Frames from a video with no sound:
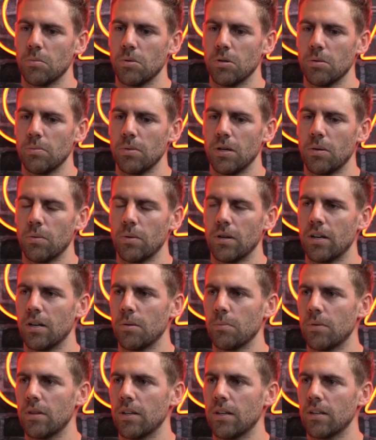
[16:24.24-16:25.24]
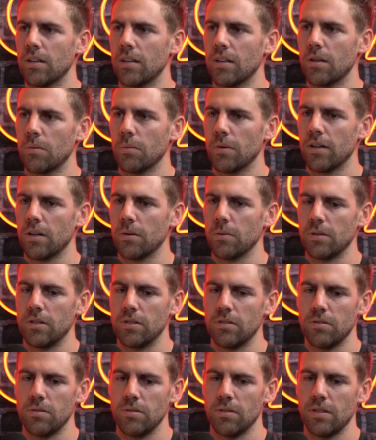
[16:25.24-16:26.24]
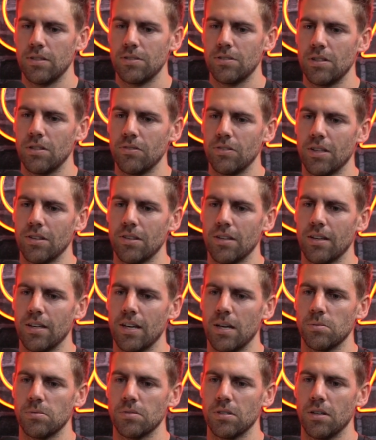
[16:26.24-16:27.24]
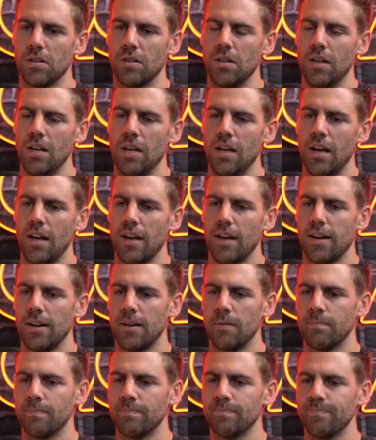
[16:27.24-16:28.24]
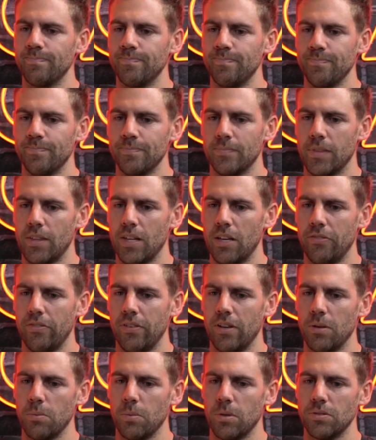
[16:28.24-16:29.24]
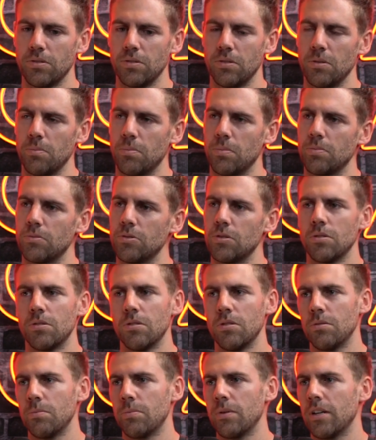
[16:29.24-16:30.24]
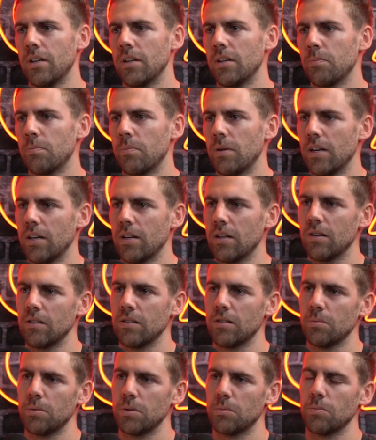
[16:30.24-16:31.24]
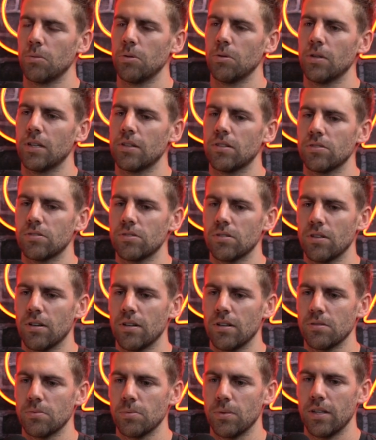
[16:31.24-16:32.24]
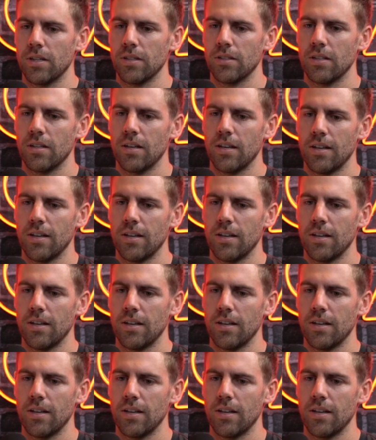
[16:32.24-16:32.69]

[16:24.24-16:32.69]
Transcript: more about what I'm thinking and what I want to do and achieve out the game. So, definitely wanted to do better, play a little bit more at the start as well.